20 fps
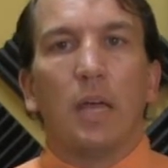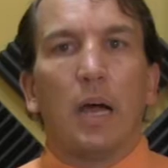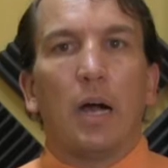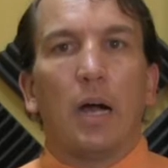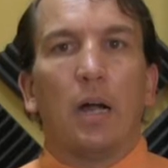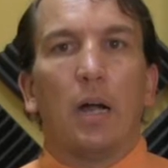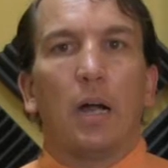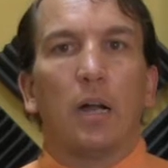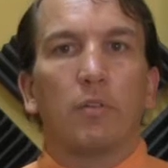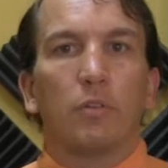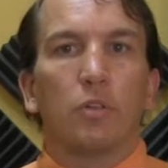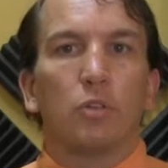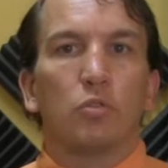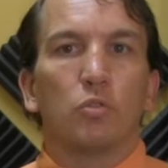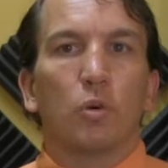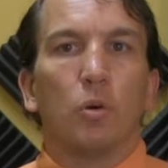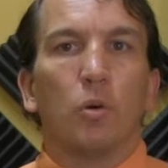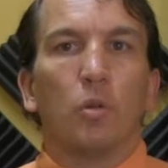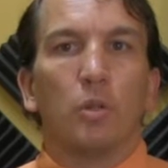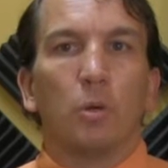out of
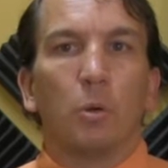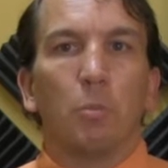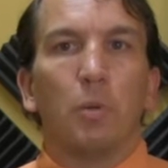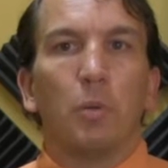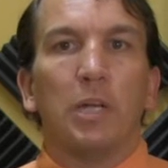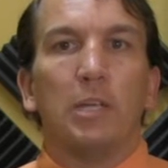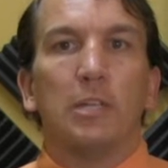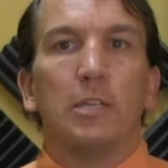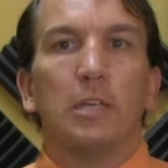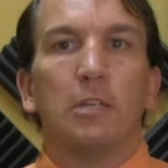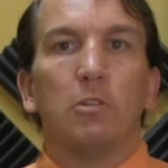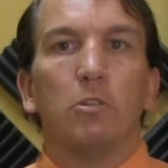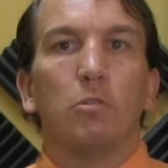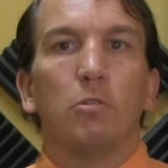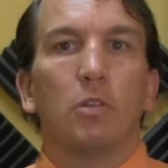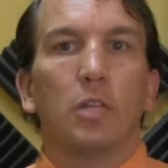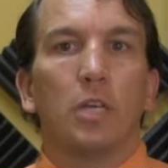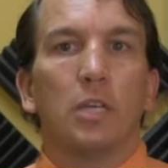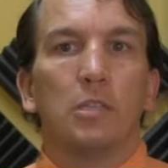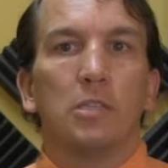control a little bit, and they
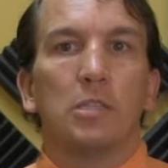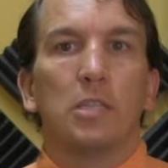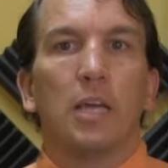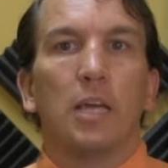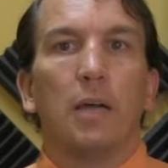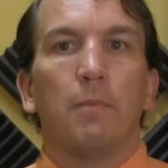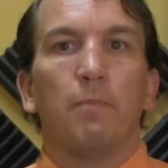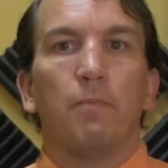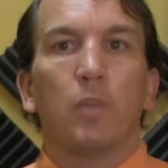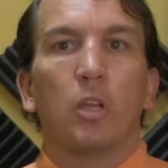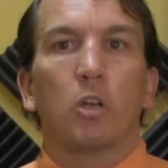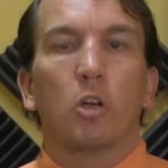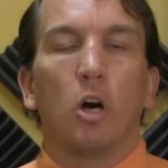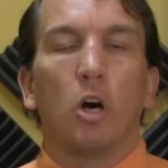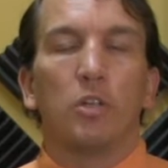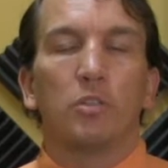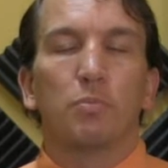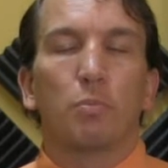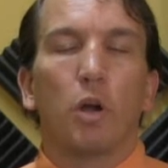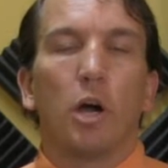do things that
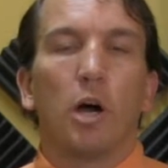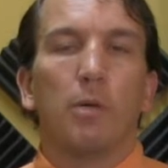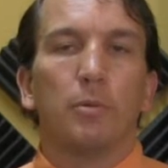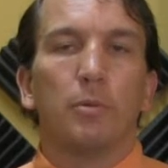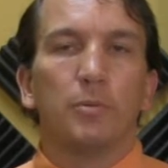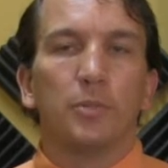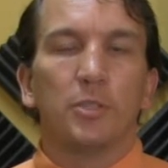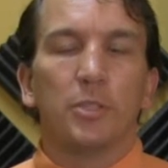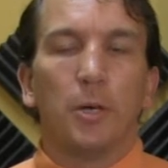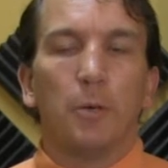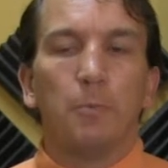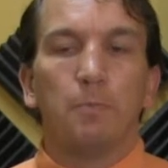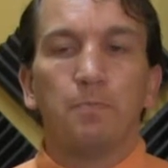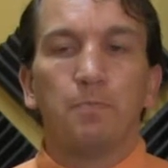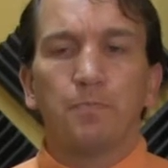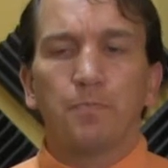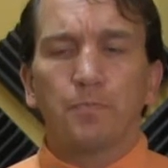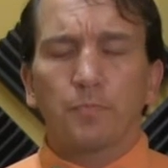cause problems. So,